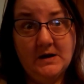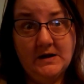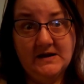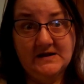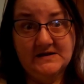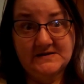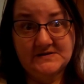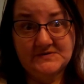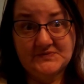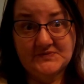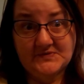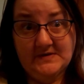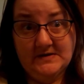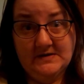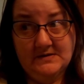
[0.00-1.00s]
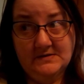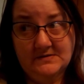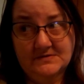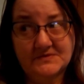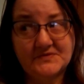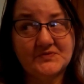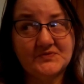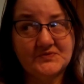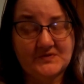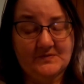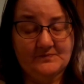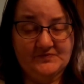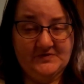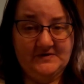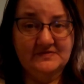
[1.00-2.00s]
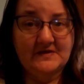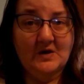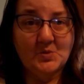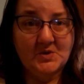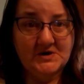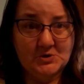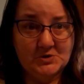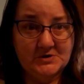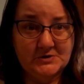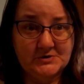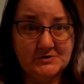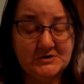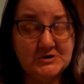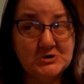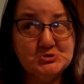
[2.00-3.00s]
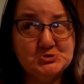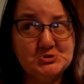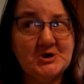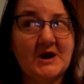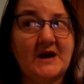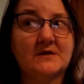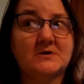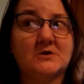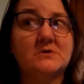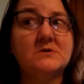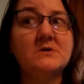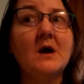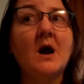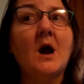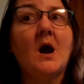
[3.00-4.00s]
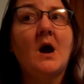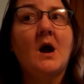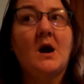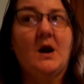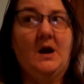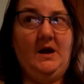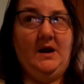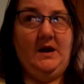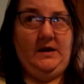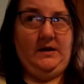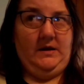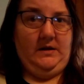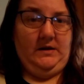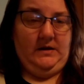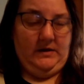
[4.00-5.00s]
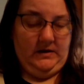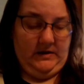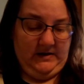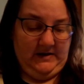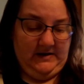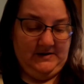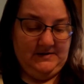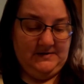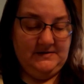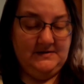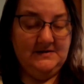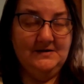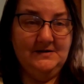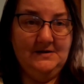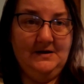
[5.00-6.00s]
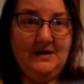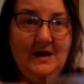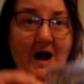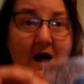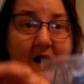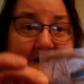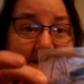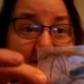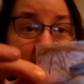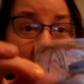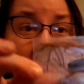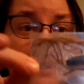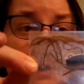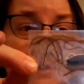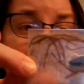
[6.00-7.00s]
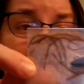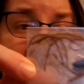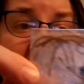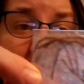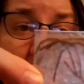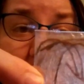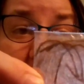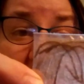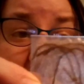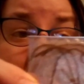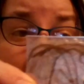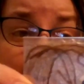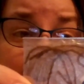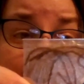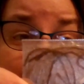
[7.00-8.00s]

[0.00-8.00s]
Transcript: it is something that went on her channel, and I love my bug